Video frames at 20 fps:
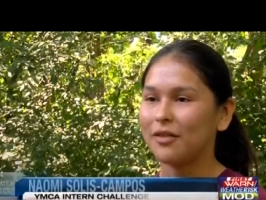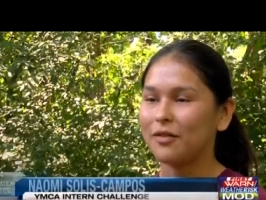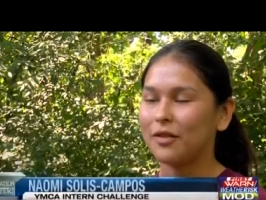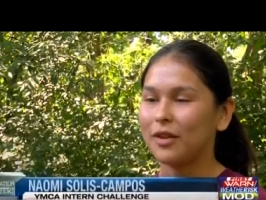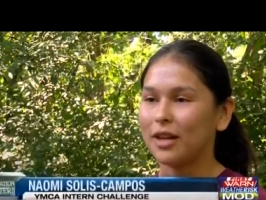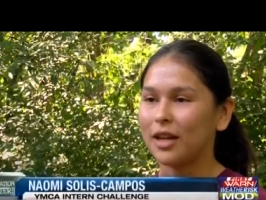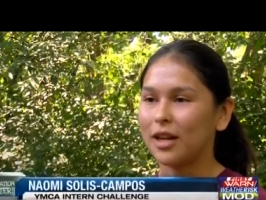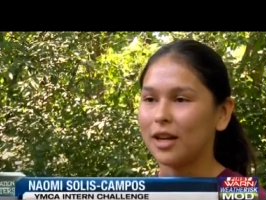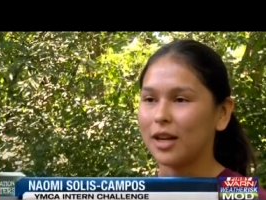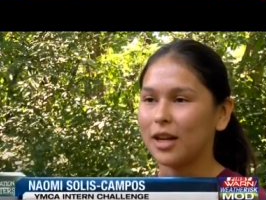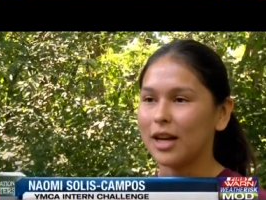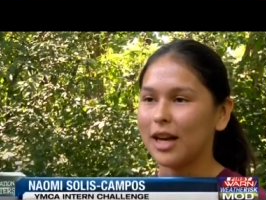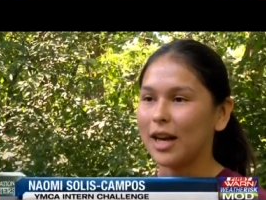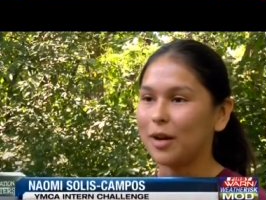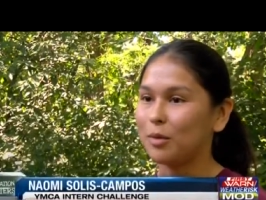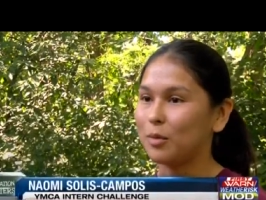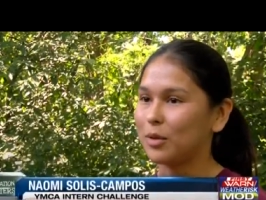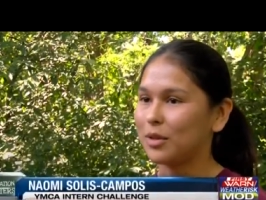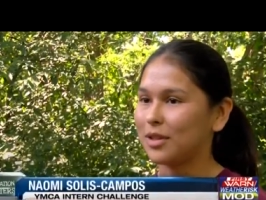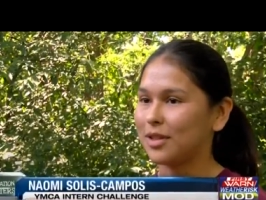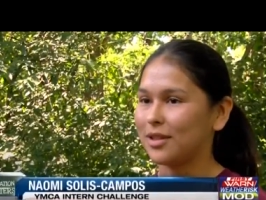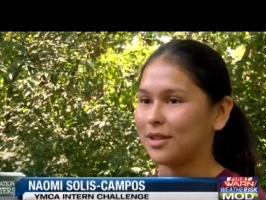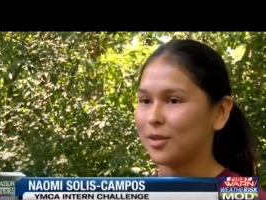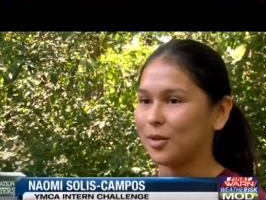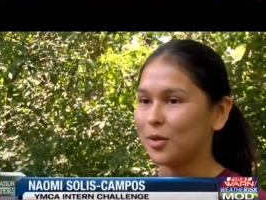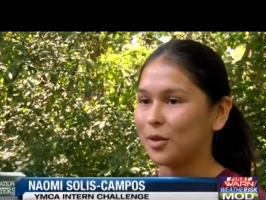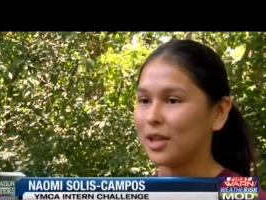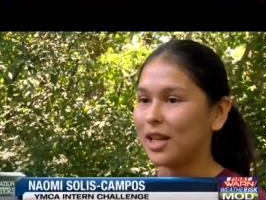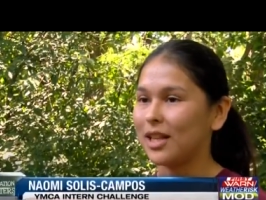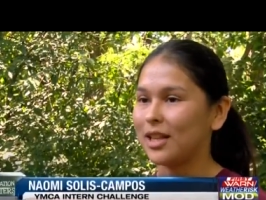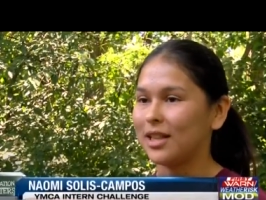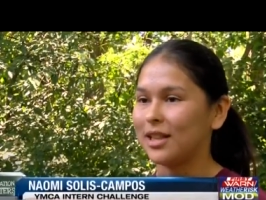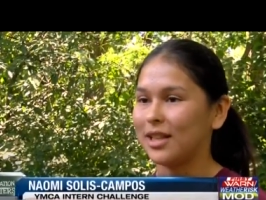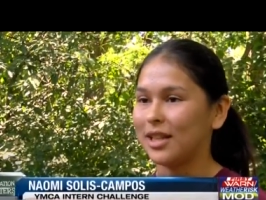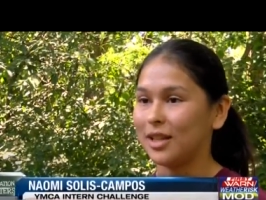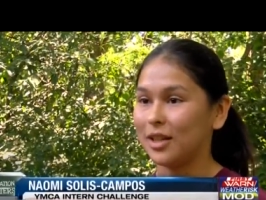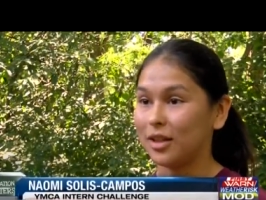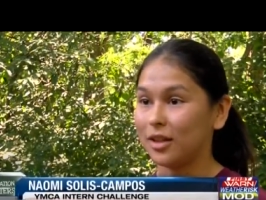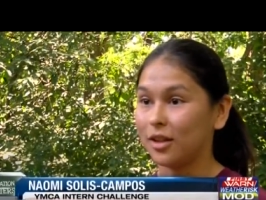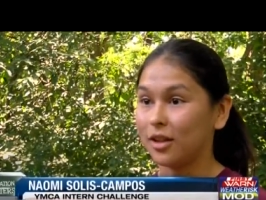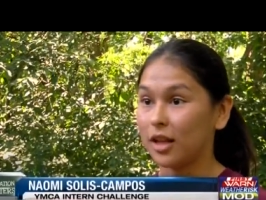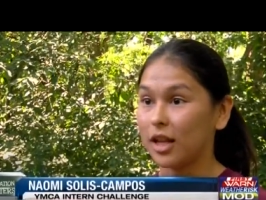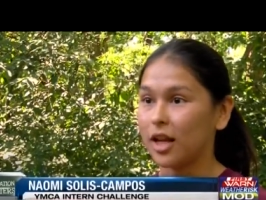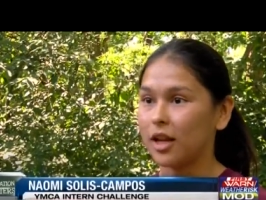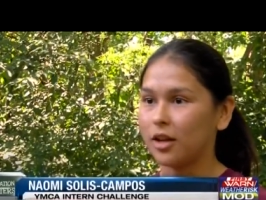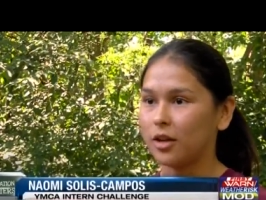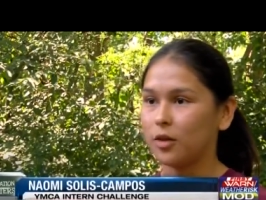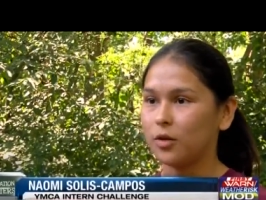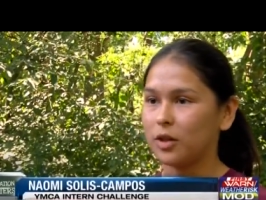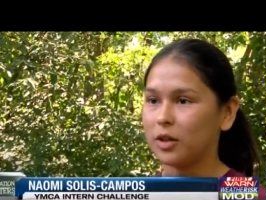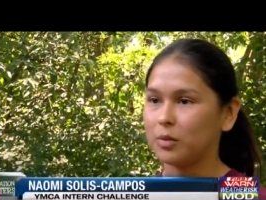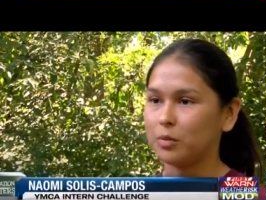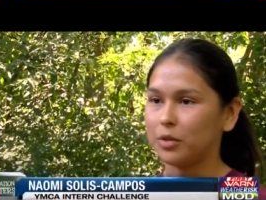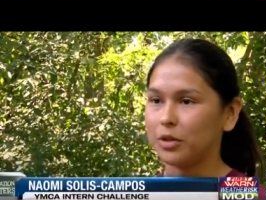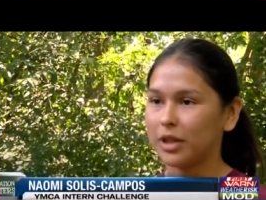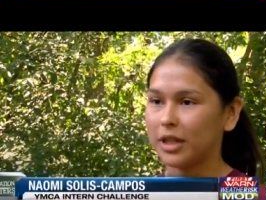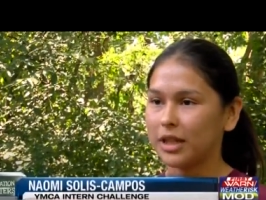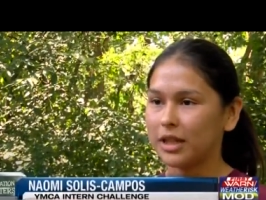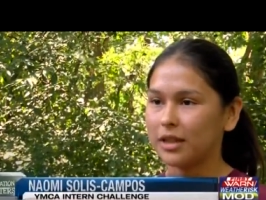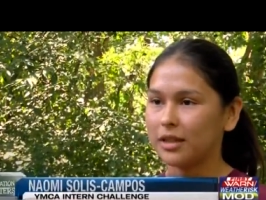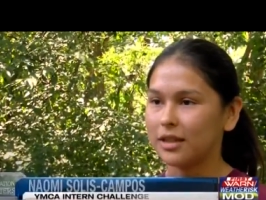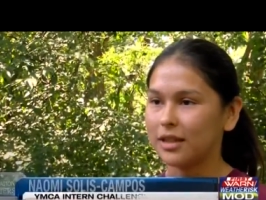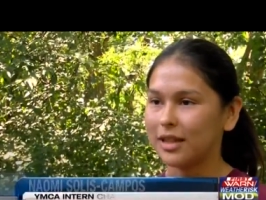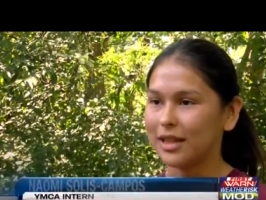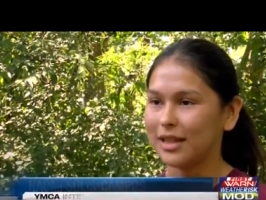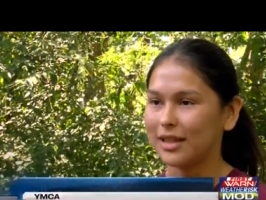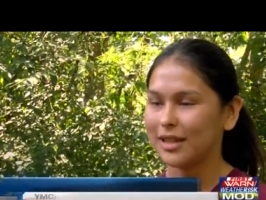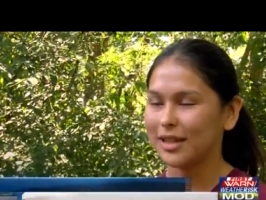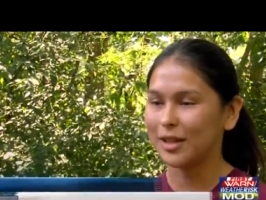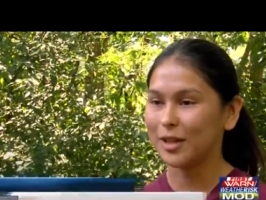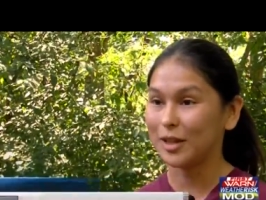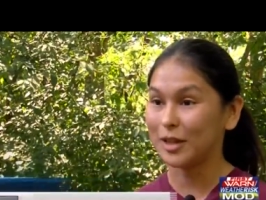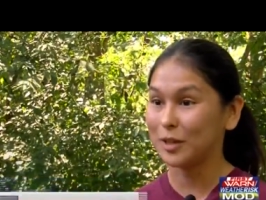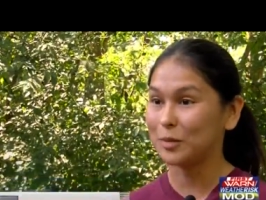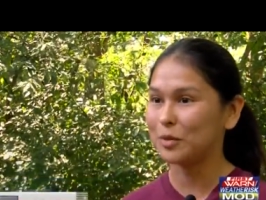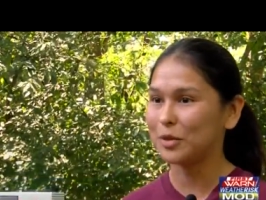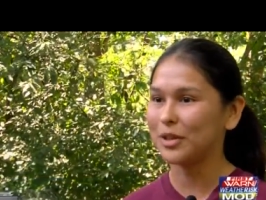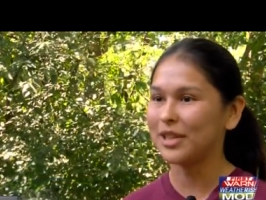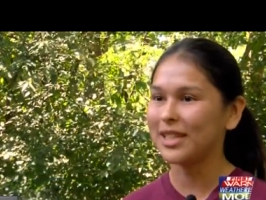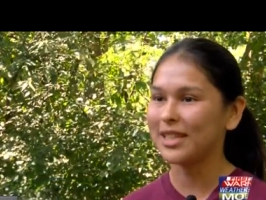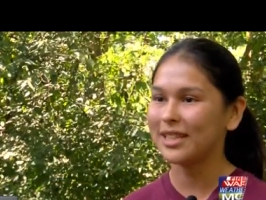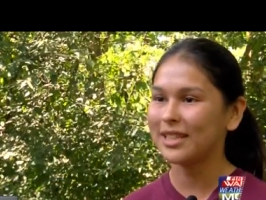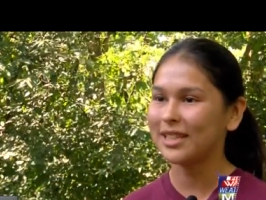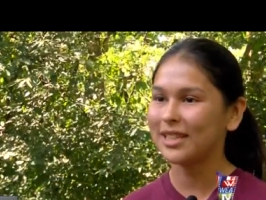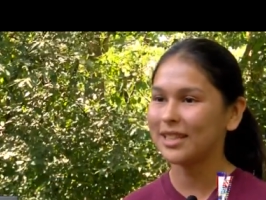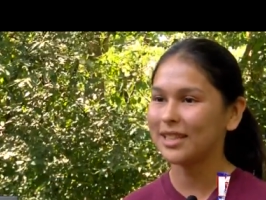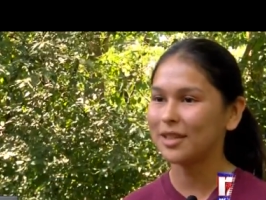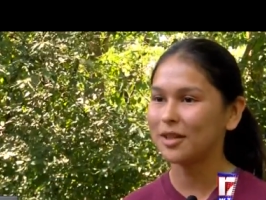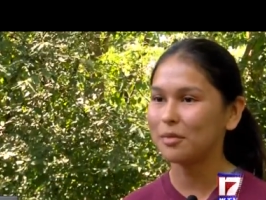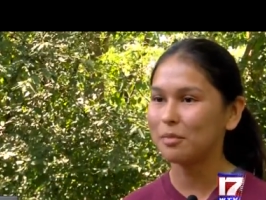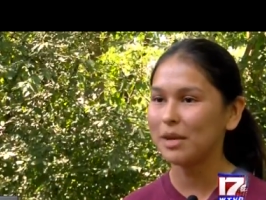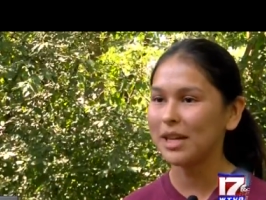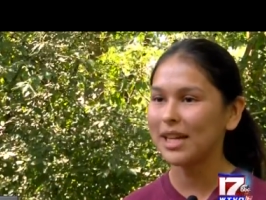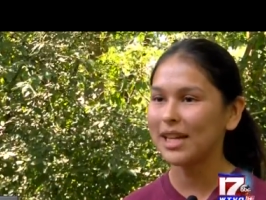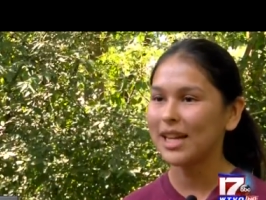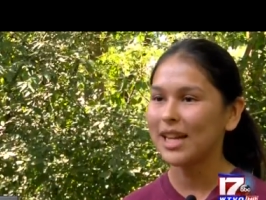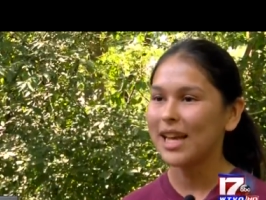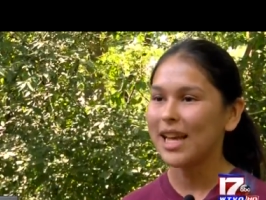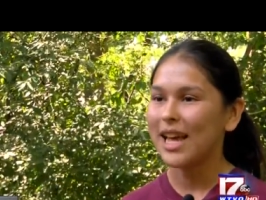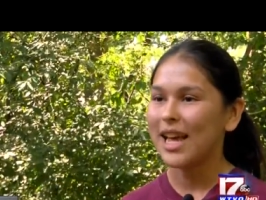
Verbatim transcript: I, uh, I was told that like a lot of new experience, like uh, experiences are made